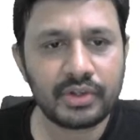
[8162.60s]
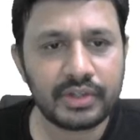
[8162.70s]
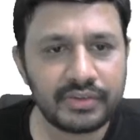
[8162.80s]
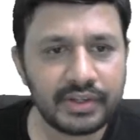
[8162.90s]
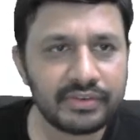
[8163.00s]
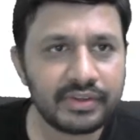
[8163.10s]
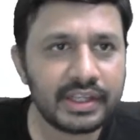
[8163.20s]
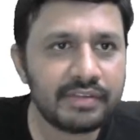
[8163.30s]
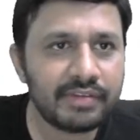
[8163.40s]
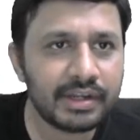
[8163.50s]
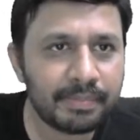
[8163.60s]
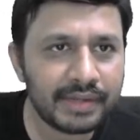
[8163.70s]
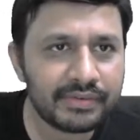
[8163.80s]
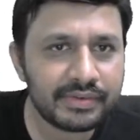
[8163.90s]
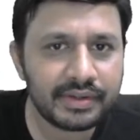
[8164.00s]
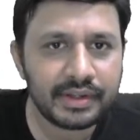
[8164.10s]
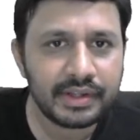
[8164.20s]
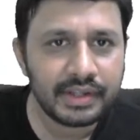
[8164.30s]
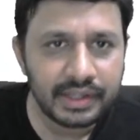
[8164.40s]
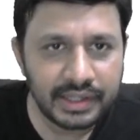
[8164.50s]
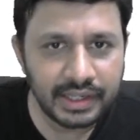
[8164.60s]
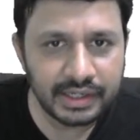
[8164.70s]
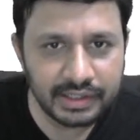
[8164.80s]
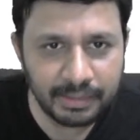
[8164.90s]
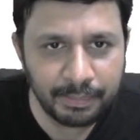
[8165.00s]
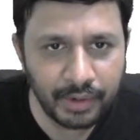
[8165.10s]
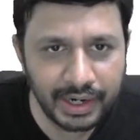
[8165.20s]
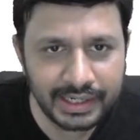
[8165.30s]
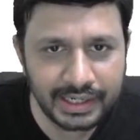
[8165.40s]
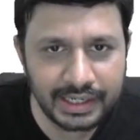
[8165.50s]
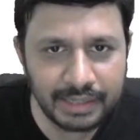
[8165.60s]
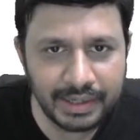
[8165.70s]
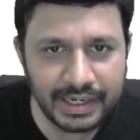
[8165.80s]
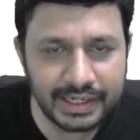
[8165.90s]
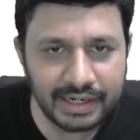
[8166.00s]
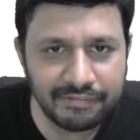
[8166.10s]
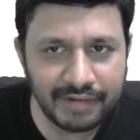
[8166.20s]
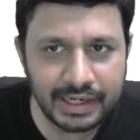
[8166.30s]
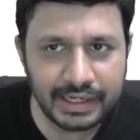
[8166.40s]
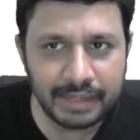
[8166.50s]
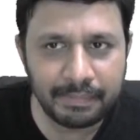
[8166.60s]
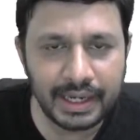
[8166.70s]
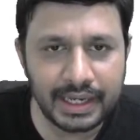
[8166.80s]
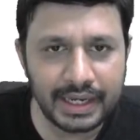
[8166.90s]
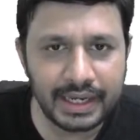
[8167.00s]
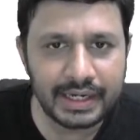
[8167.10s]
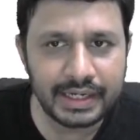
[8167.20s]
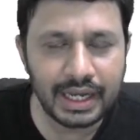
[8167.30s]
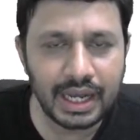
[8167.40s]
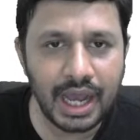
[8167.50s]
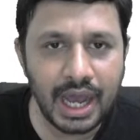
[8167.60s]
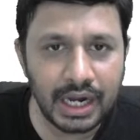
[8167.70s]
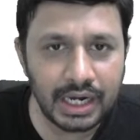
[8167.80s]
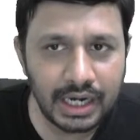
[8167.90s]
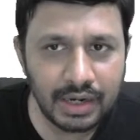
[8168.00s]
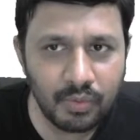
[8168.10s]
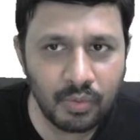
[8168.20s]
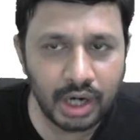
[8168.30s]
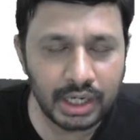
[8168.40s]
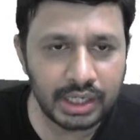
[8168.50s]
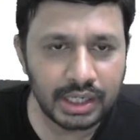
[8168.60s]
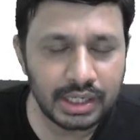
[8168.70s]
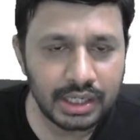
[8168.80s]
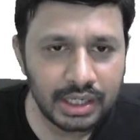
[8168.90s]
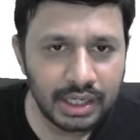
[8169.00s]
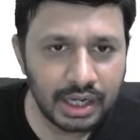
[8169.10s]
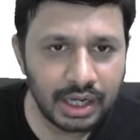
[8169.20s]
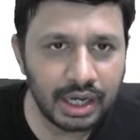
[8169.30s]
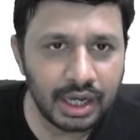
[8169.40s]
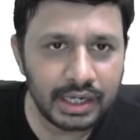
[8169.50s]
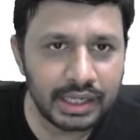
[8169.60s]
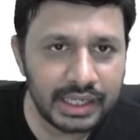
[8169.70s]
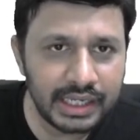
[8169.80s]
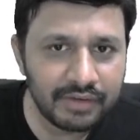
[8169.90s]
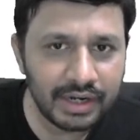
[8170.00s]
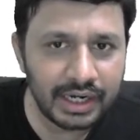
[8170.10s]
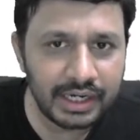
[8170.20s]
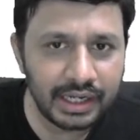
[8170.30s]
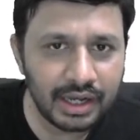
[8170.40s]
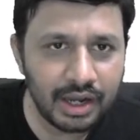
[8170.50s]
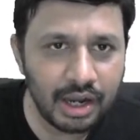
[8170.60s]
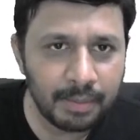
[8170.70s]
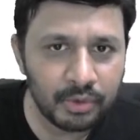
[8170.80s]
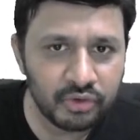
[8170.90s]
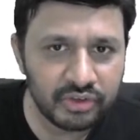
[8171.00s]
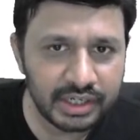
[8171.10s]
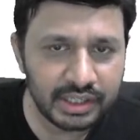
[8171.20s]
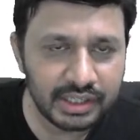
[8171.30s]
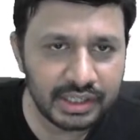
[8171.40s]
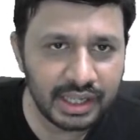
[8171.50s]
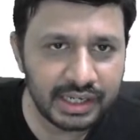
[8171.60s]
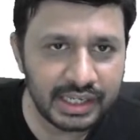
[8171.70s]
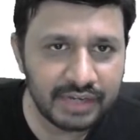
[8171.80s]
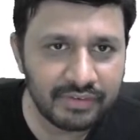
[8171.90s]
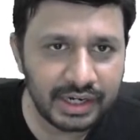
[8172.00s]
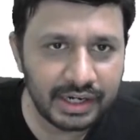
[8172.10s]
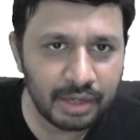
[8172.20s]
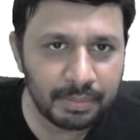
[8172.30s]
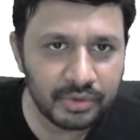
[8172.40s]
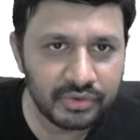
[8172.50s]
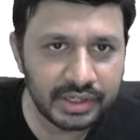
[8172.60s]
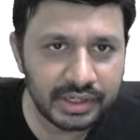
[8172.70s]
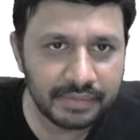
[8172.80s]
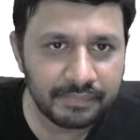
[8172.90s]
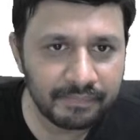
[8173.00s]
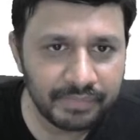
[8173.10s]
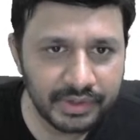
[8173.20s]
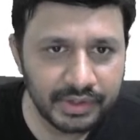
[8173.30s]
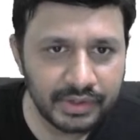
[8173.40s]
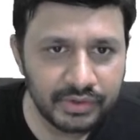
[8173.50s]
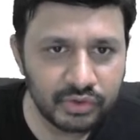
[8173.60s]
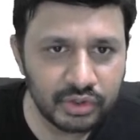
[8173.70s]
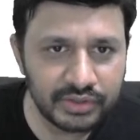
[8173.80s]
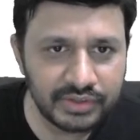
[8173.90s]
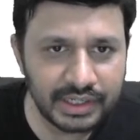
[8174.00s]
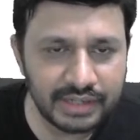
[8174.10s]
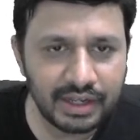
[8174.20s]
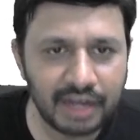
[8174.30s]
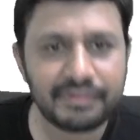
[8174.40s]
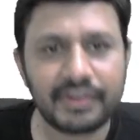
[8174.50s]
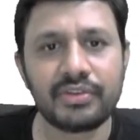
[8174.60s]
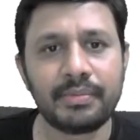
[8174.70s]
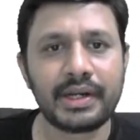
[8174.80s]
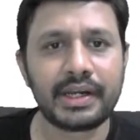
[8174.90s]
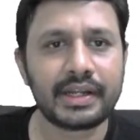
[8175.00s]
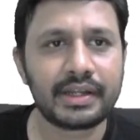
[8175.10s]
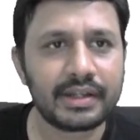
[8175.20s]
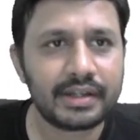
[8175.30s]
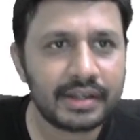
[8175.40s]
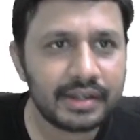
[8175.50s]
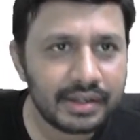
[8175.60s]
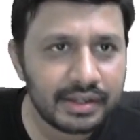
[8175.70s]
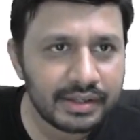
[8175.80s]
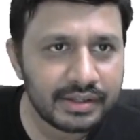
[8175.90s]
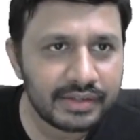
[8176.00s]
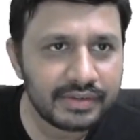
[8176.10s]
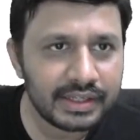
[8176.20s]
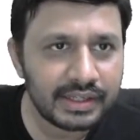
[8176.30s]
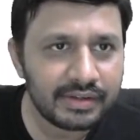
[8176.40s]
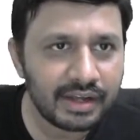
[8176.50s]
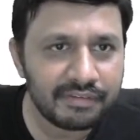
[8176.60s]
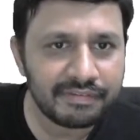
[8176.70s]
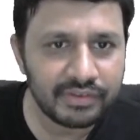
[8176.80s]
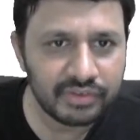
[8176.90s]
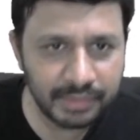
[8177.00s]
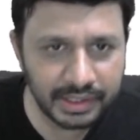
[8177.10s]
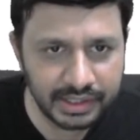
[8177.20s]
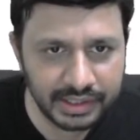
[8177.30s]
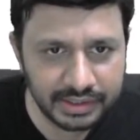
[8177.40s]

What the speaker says: this is even plus, here the point at t by 8 and 5t by 8 are what? Are equivalent opposite. They are equivalent opposite. So the signal is half-wave symmetric. The signal is half-wave symmetric.